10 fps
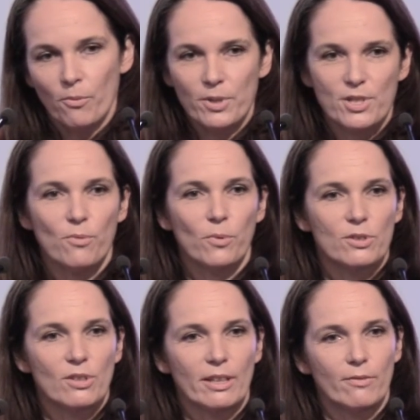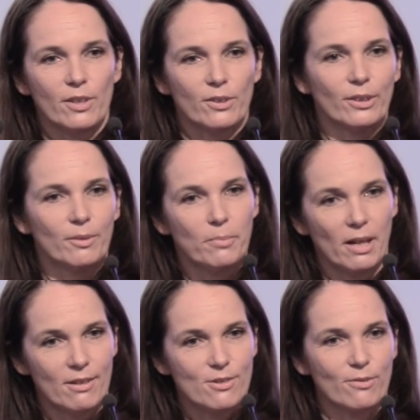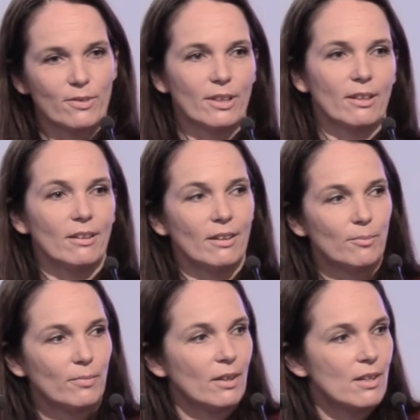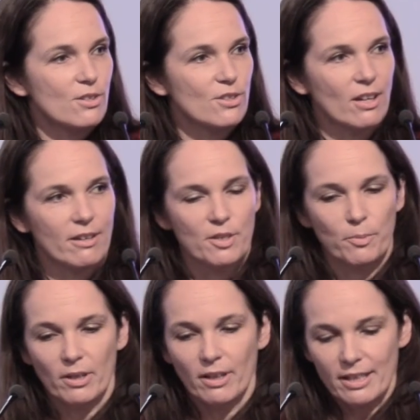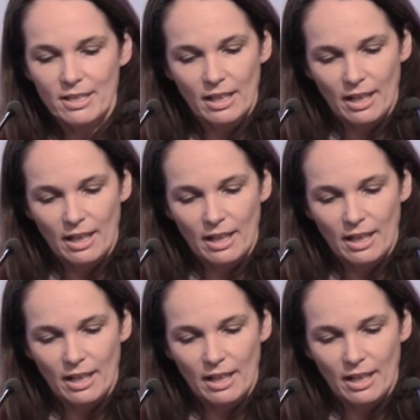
We don't want to leave other parts of the society behind,